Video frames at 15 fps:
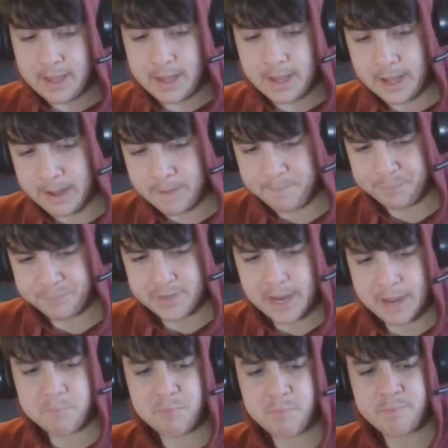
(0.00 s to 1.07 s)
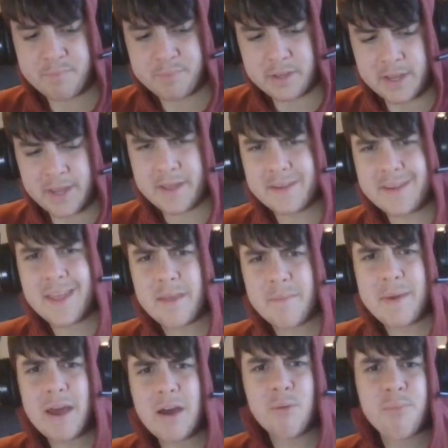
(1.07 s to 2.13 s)
Um, and the yeah, the
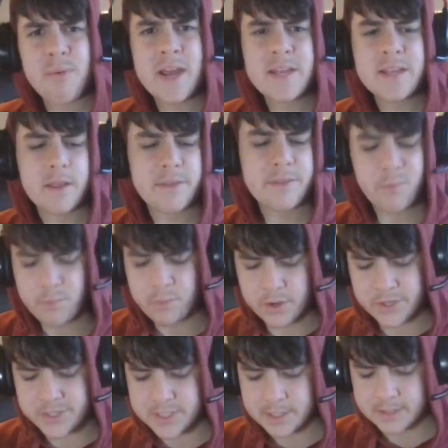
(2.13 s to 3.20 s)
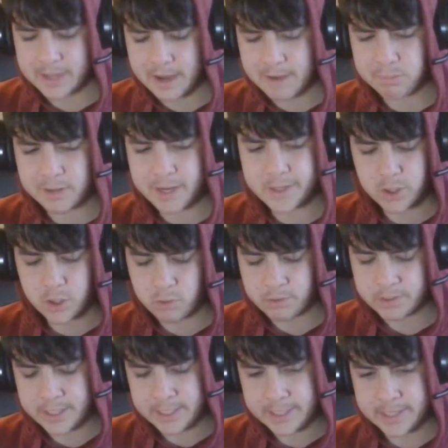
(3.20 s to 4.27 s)
power played the worst they played all
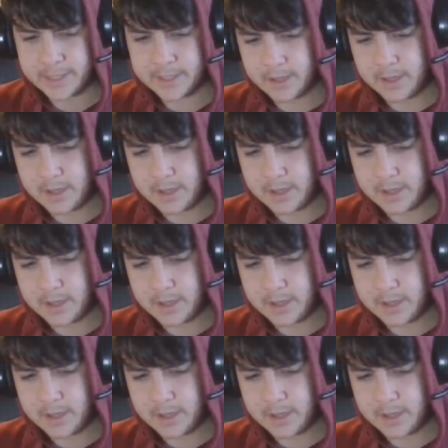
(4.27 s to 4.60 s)
year,